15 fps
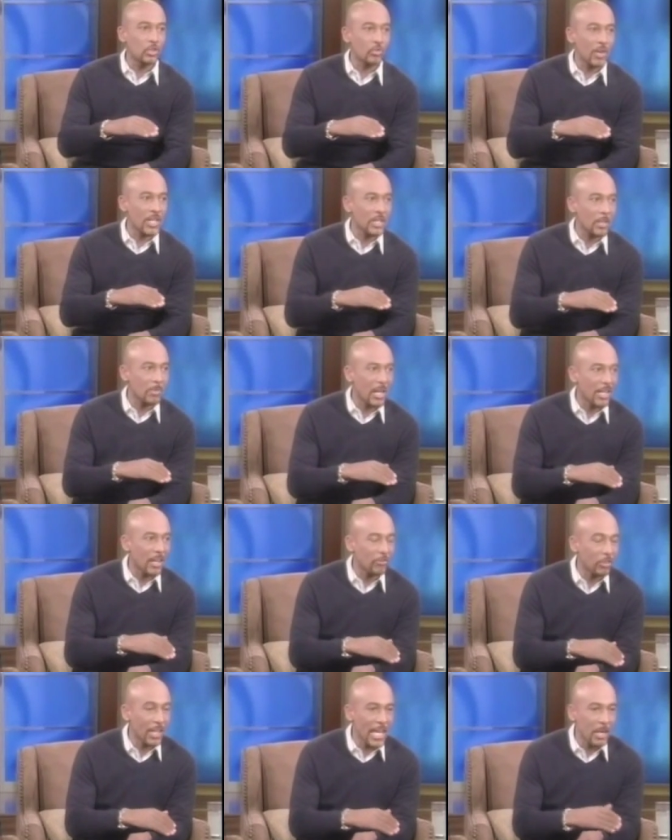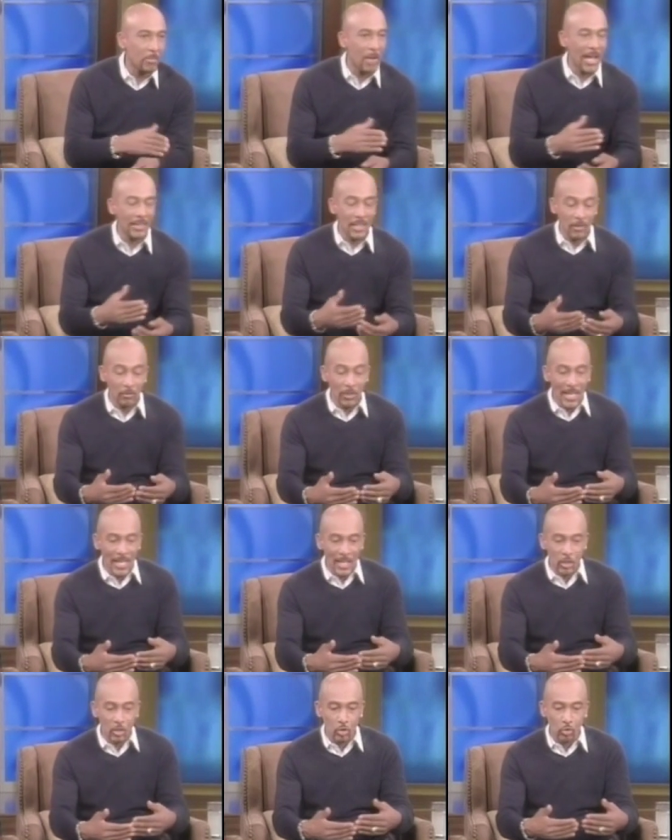strength in my left leg. My left
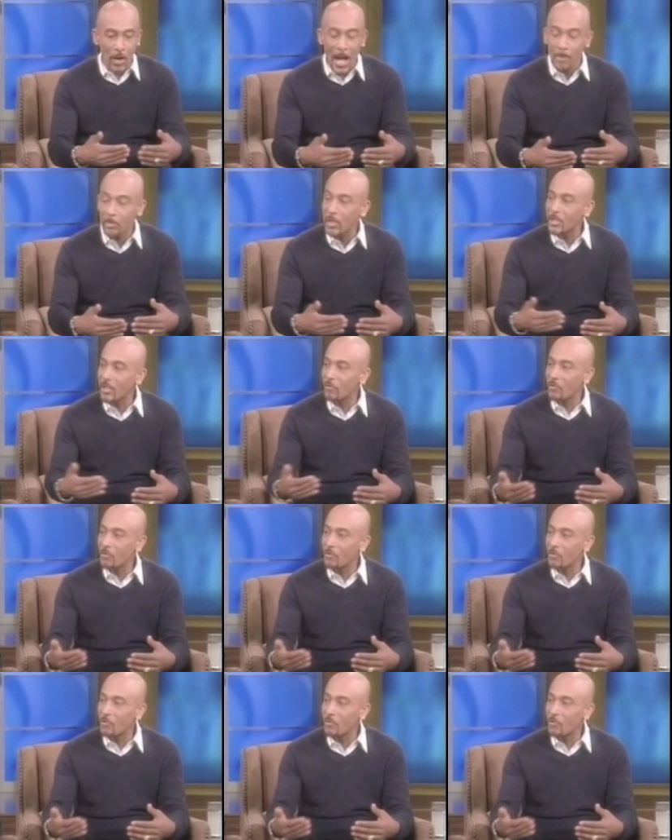leg has dropped because I